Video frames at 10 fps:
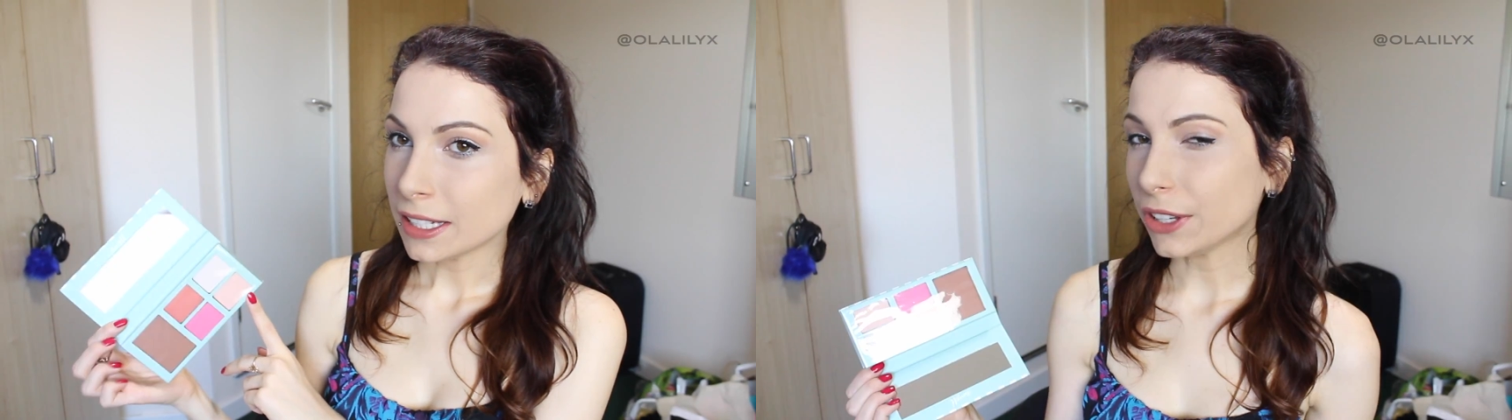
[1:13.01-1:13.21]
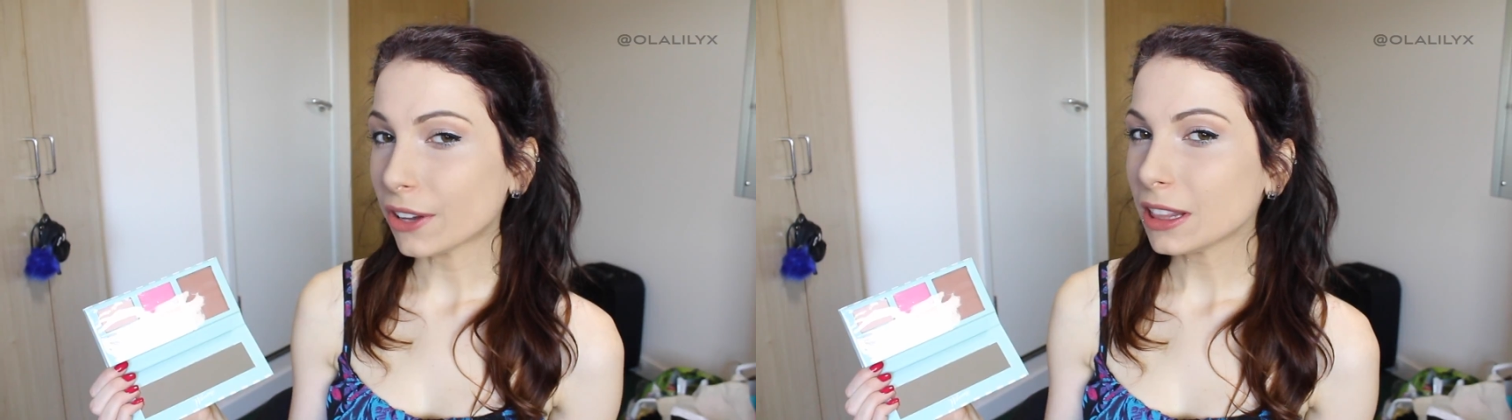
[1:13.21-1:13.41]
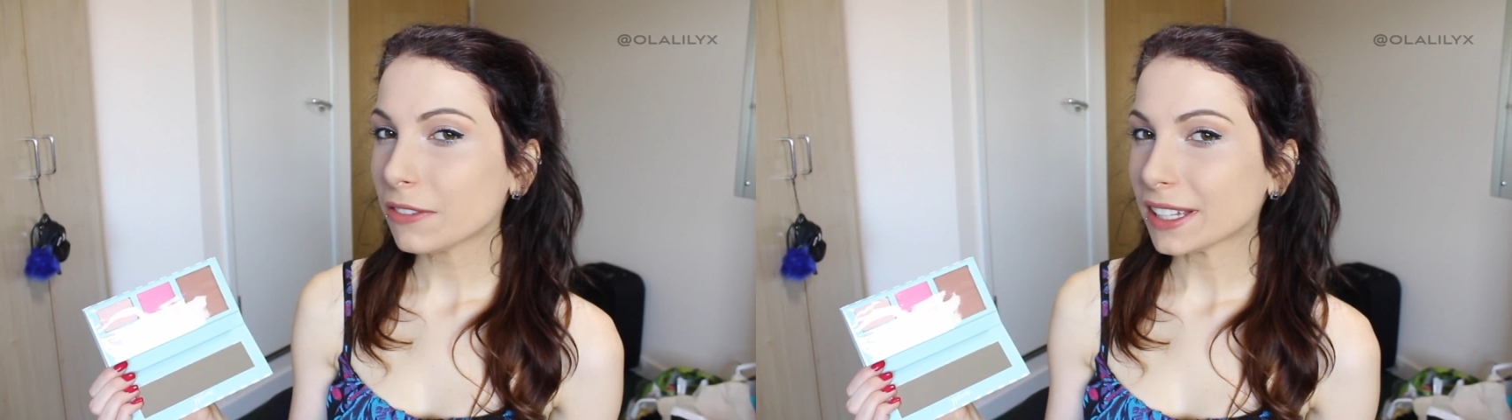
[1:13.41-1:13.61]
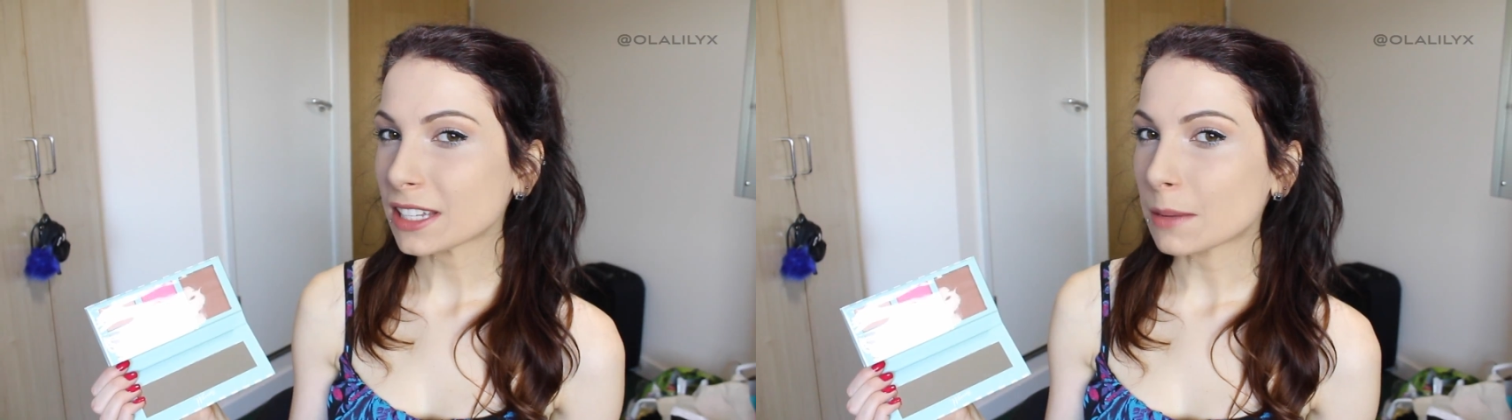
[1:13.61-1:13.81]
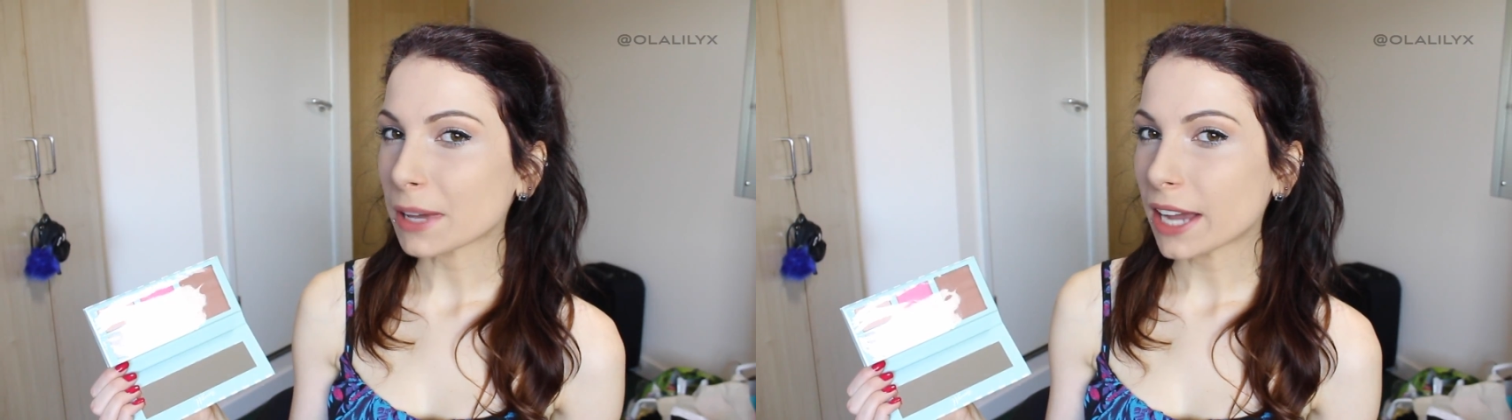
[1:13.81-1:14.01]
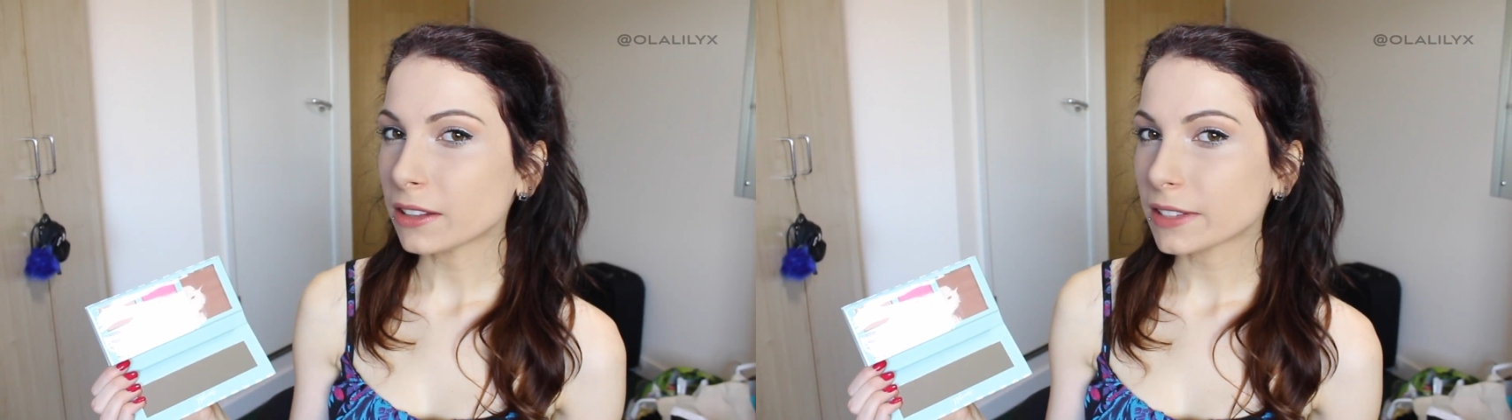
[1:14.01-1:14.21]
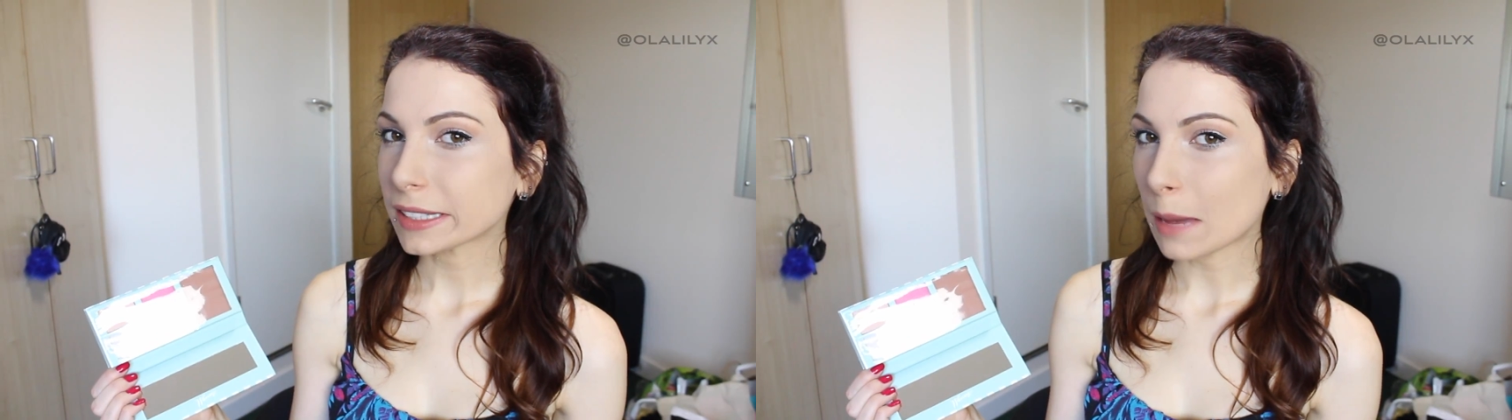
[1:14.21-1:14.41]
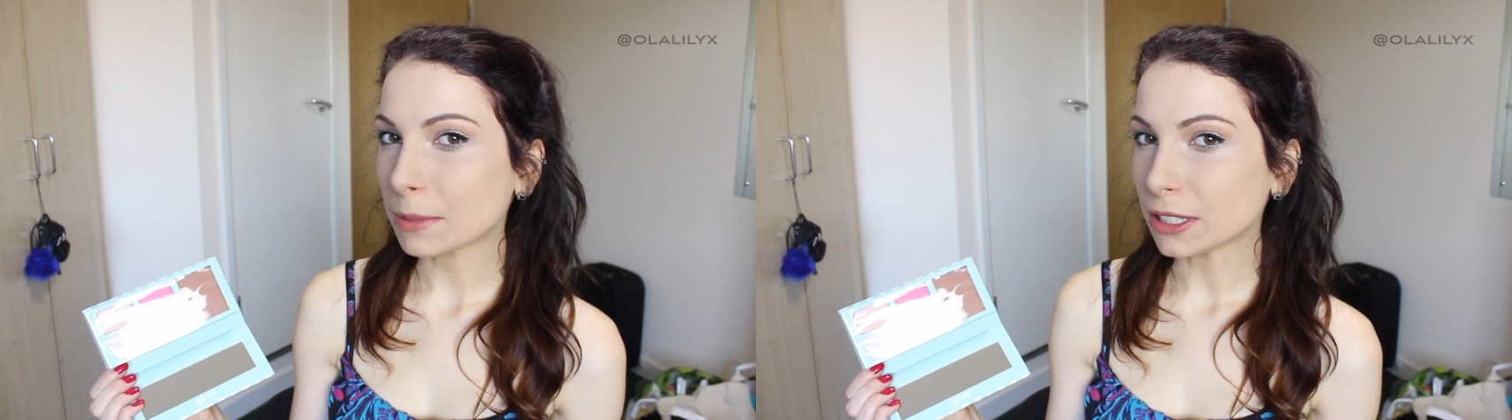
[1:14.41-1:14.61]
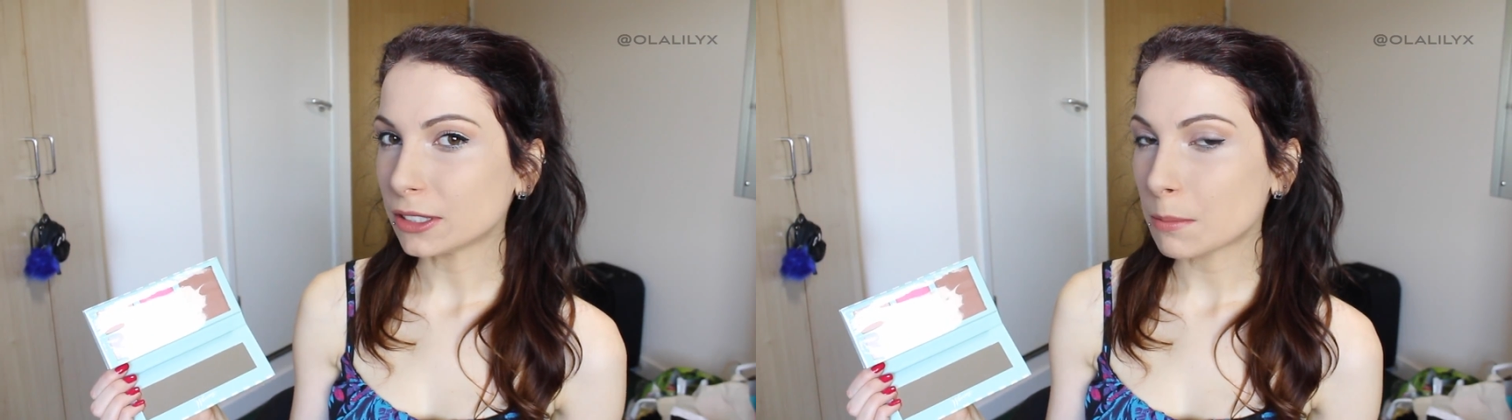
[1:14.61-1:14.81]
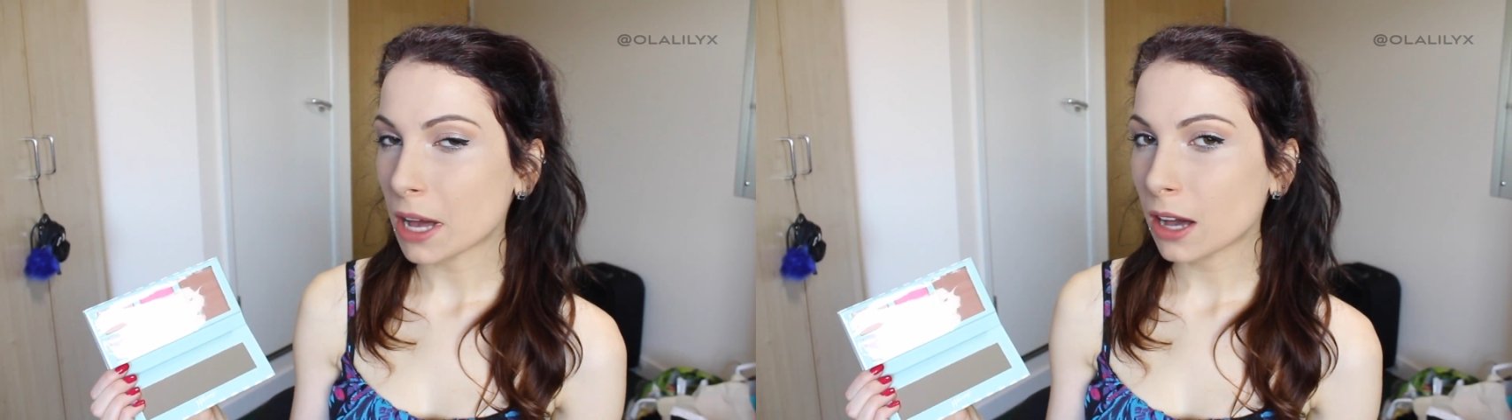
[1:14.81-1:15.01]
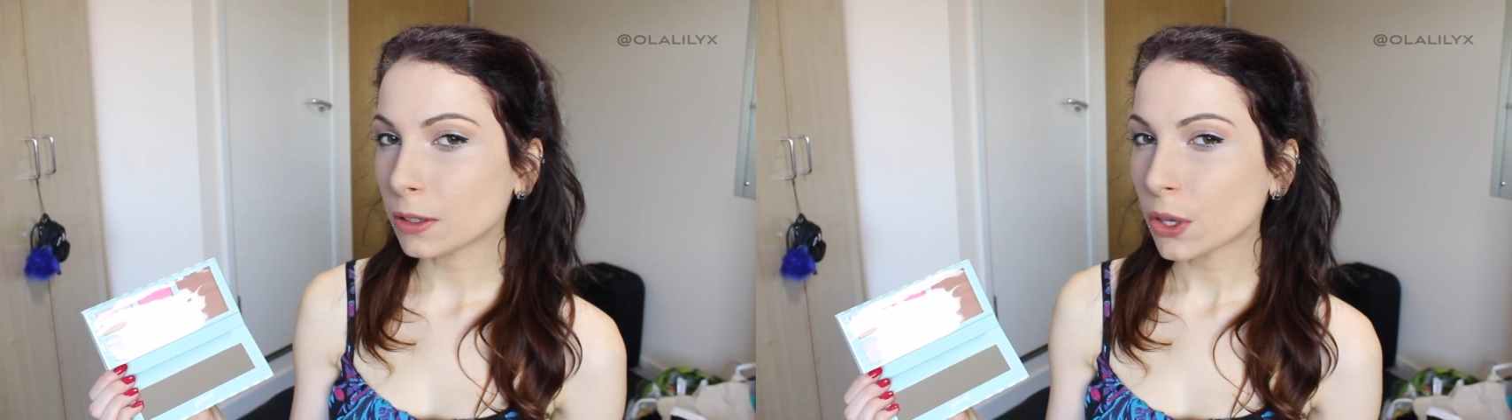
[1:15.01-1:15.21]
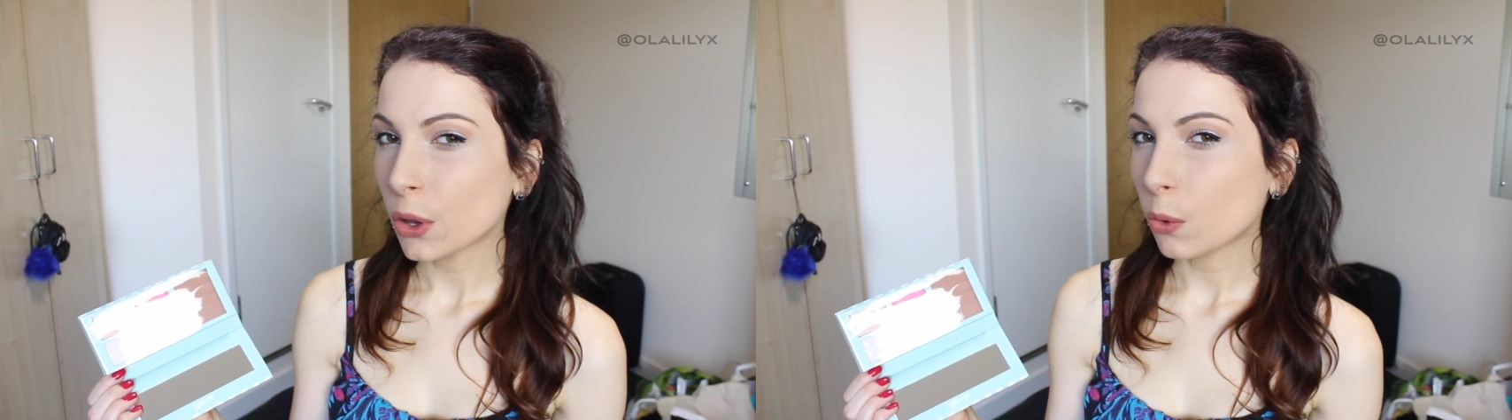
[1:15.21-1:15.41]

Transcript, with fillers: The only thing that I'm kind of skeptical about